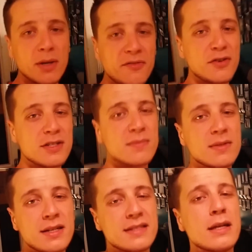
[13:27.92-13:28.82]
But first I'm
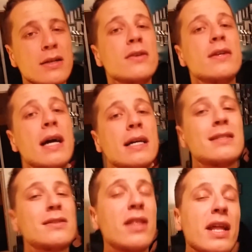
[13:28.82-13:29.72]
gonna tell you guys,
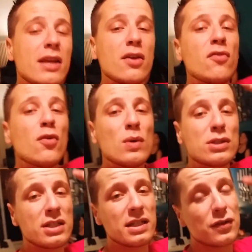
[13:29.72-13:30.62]
thank you for
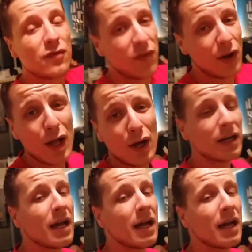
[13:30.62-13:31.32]
watching this vlog.